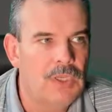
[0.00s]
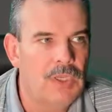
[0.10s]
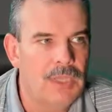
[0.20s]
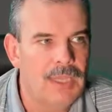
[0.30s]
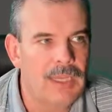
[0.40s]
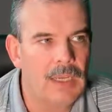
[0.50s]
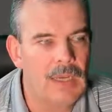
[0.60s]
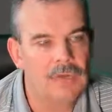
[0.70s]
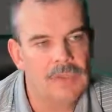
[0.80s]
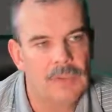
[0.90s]
You can then
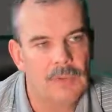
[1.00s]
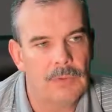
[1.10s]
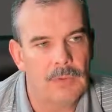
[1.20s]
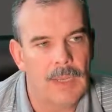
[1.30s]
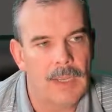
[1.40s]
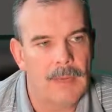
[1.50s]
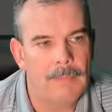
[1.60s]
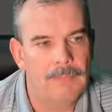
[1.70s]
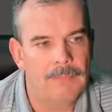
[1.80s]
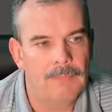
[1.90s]
go
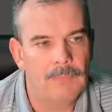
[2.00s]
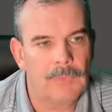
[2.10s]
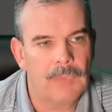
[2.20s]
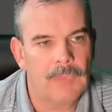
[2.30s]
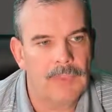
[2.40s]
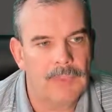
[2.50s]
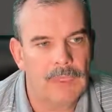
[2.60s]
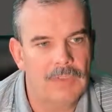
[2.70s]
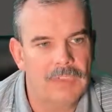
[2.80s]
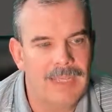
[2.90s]
to
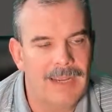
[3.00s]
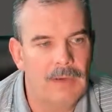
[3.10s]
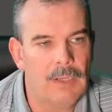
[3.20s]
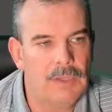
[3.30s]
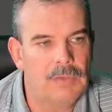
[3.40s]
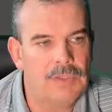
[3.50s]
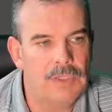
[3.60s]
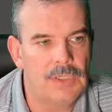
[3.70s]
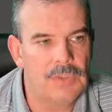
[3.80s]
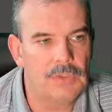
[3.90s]

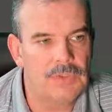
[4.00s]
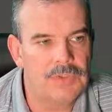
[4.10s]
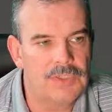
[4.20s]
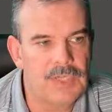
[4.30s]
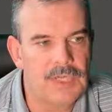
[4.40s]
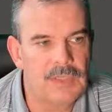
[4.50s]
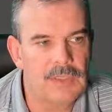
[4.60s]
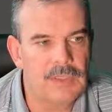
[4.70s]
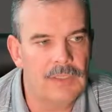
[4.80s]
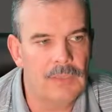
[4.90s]
downloads, and you will see
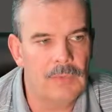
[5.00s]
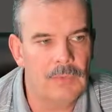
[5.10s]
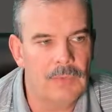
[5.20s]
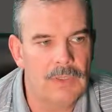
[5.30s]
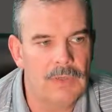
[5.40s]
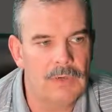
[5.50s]
that the